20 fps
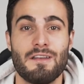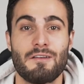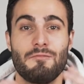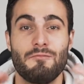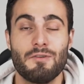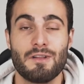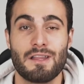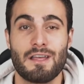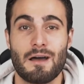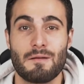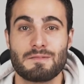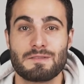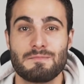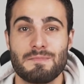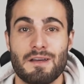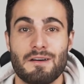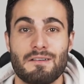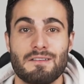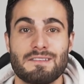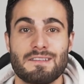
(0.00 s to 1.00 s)
It really helps
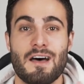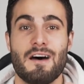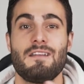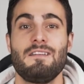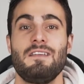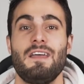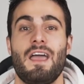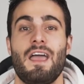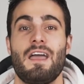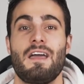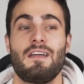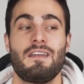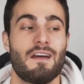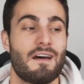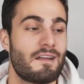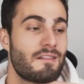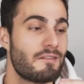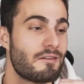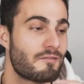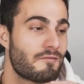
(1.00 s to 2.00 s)
me out a ton, and
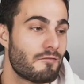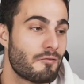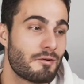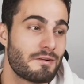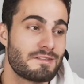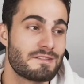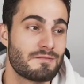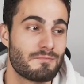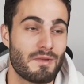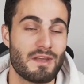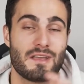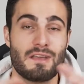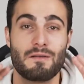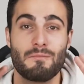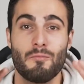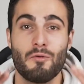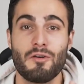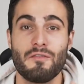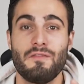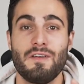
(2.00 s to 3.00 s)
I look forward to making
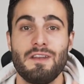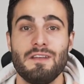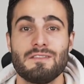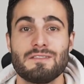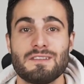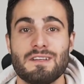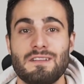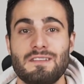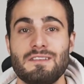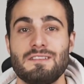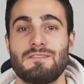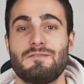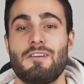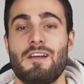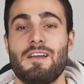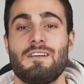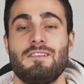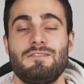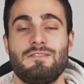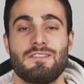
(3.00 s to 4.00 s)
more videos like this where
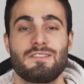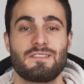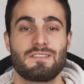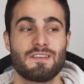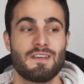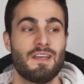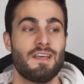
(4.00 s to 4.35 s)
I can just